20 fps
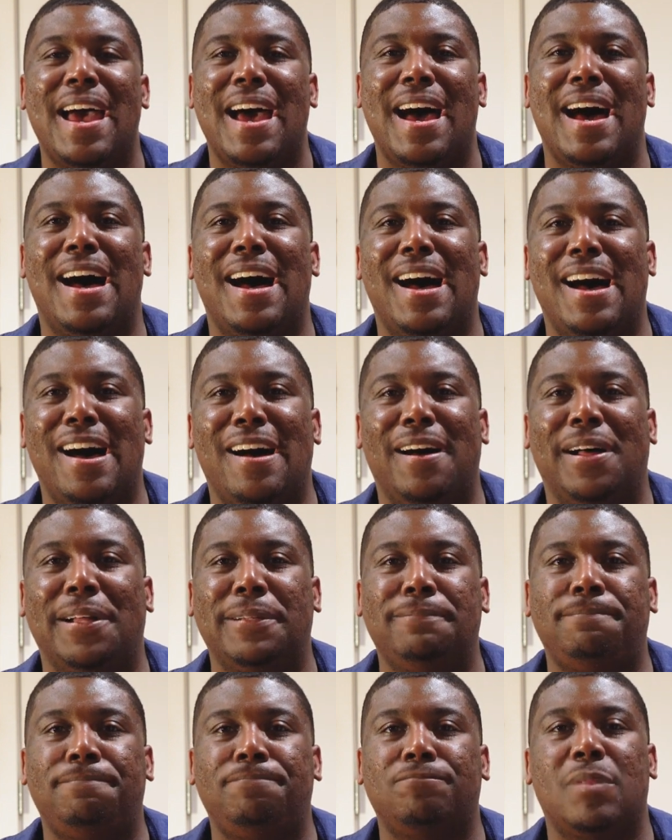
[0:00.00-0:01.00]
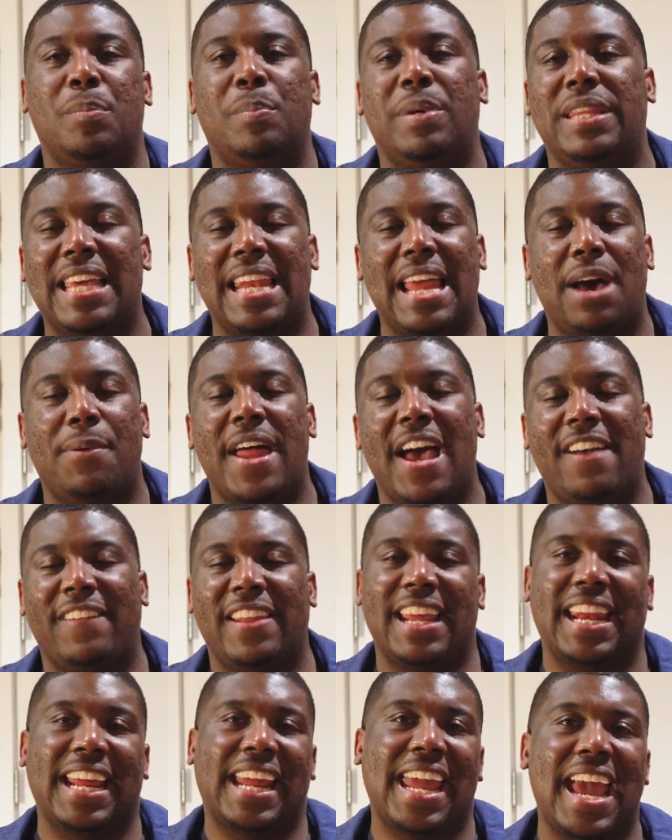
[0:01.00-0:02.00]
But then I would have to
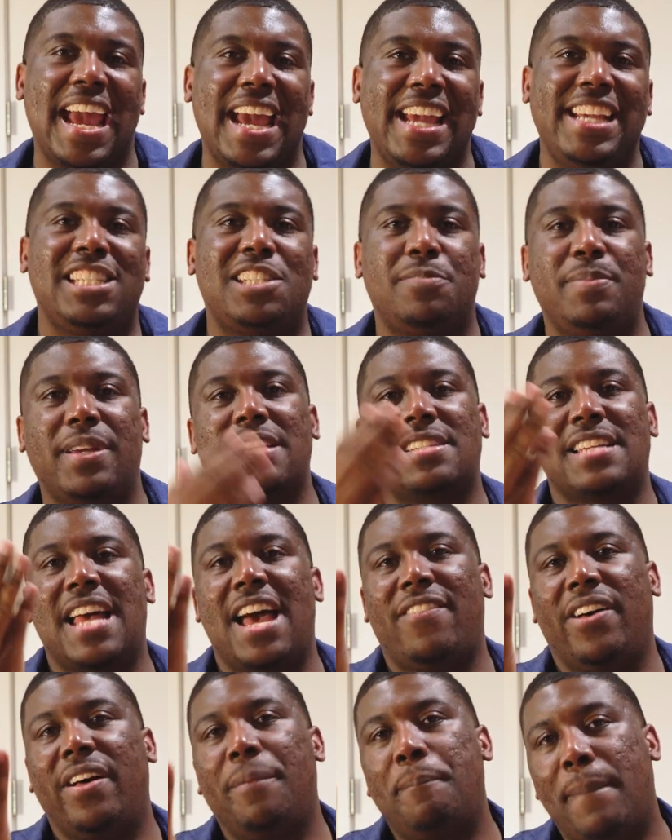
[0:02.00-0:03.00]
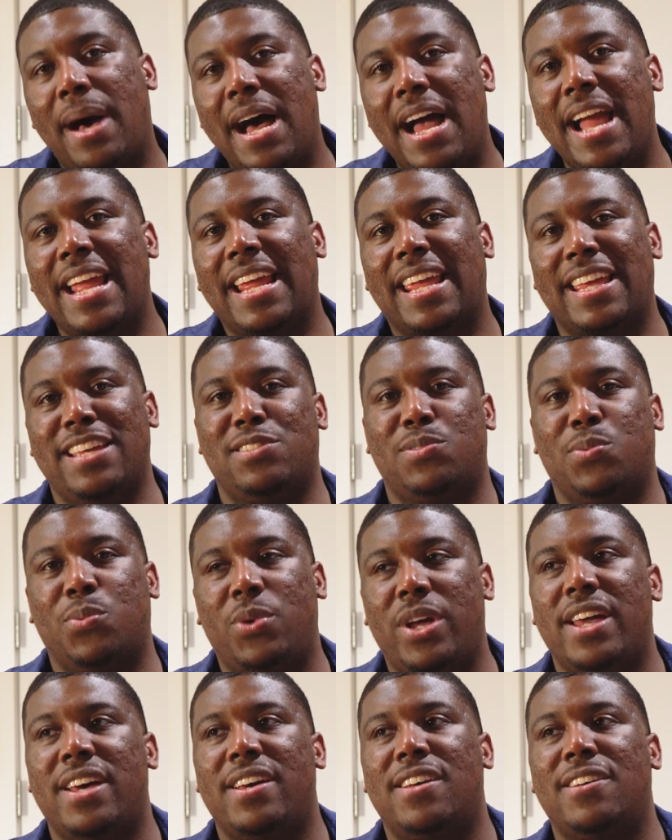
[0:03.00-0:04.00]
get a cage because I have a mic as
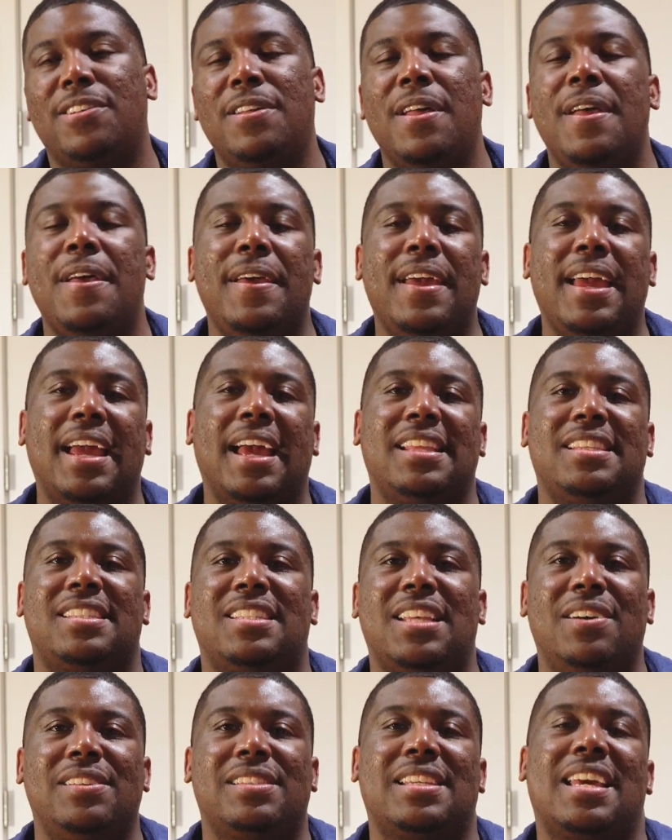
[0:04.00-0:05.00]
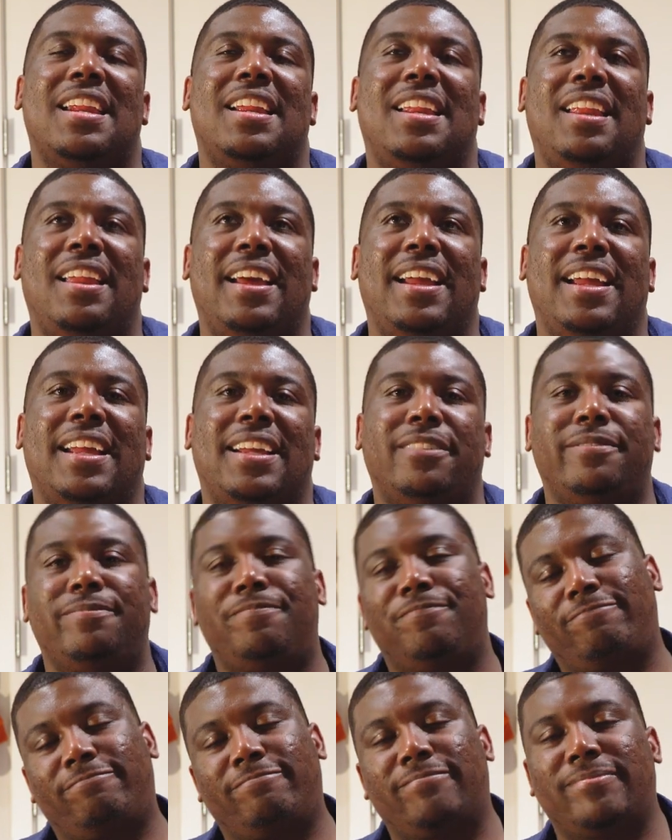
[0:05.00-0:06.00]
well. And so it's kind of like,
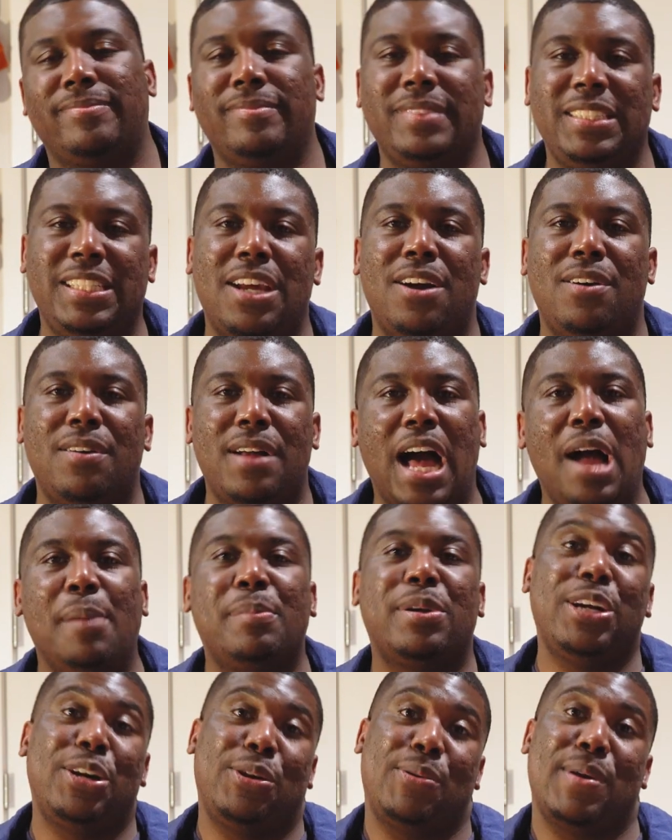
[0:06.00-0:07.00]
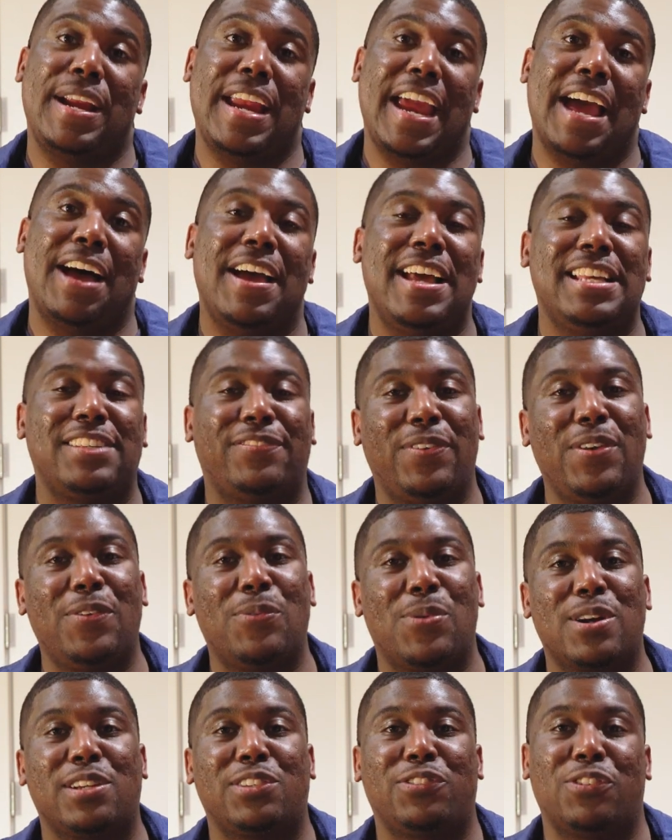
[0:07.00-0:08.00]
you know, I'm good right now. If it
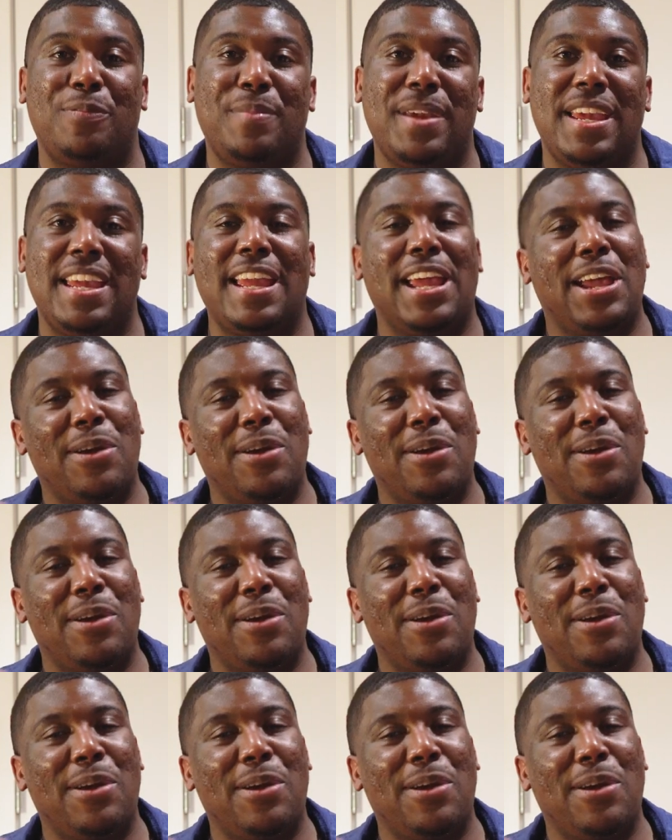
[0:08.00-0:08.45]
works for me,